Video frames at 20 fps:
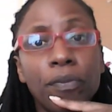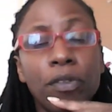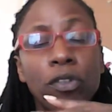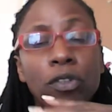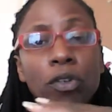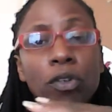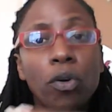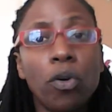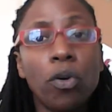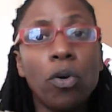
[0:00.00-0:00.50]

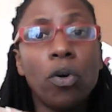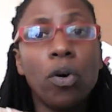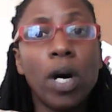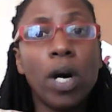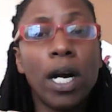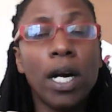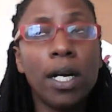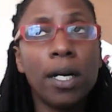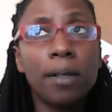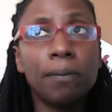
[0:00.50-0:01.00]
your
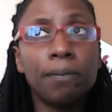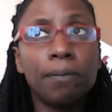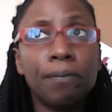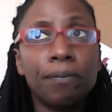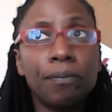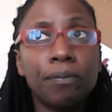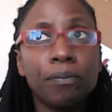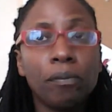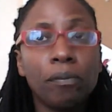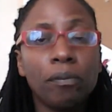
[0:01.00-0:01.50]

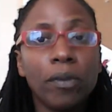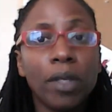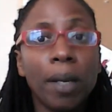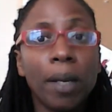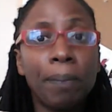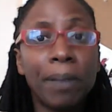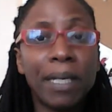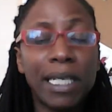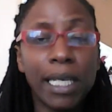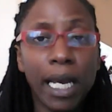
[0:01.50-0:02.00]

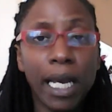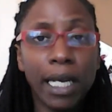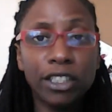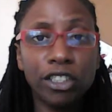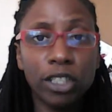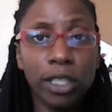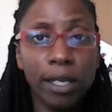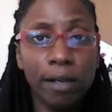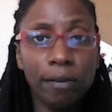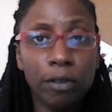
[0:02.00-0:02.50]

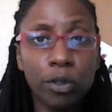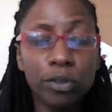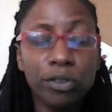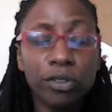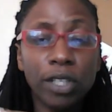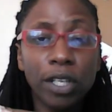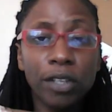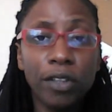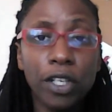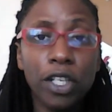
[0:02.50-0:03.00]
pH
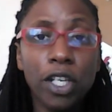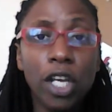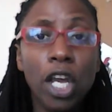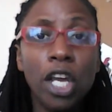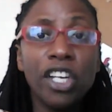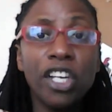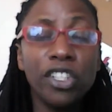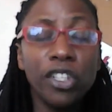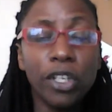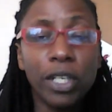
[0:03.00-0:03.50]
levels so that
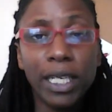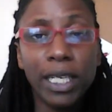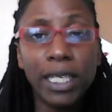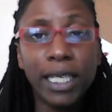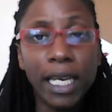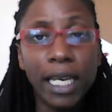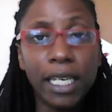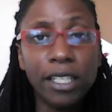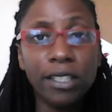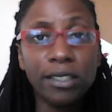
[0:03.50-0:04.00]
you can
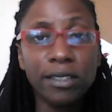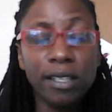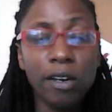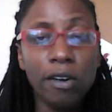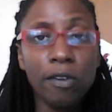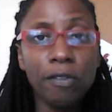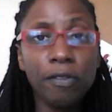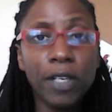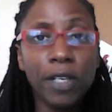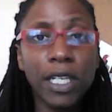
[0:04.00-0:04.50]
get
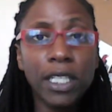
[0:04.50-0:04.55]
yourself